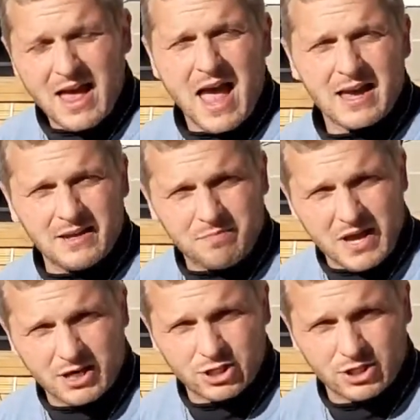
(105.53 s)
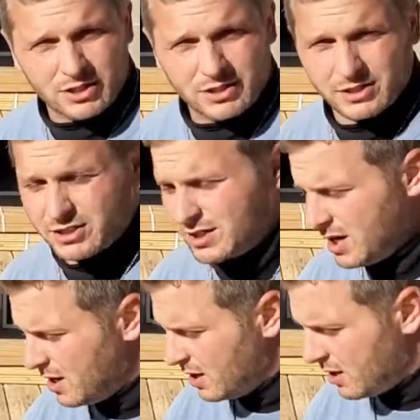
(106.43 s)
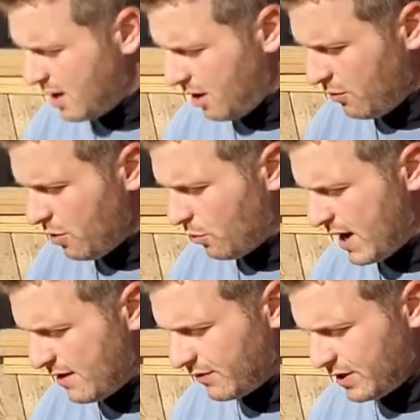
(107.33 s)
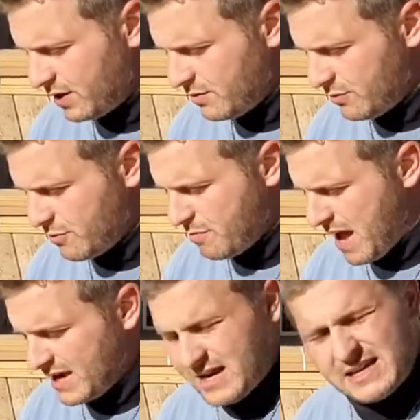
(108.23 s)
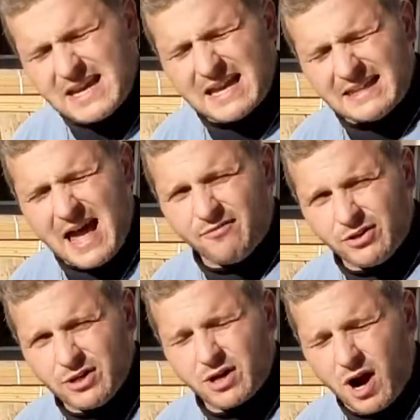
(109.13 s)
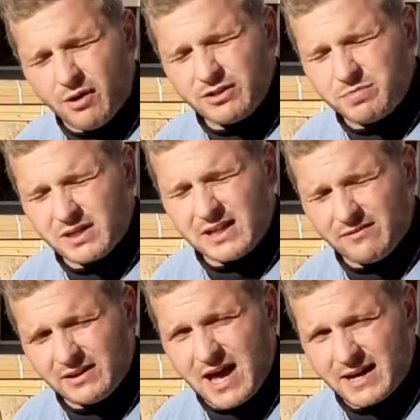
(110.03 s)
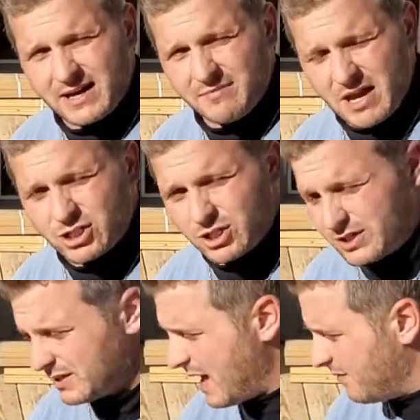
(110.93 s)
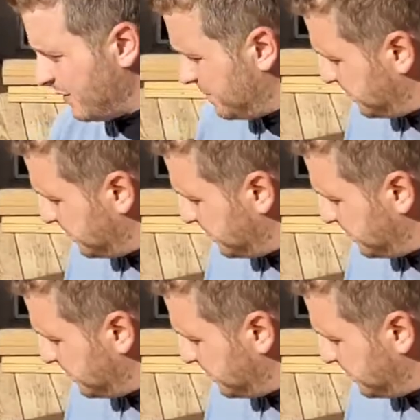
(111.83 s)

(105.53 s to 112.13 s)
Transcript: Hanging pictures, whatever you may need to get level, you can always put a level on it and make sure it's level.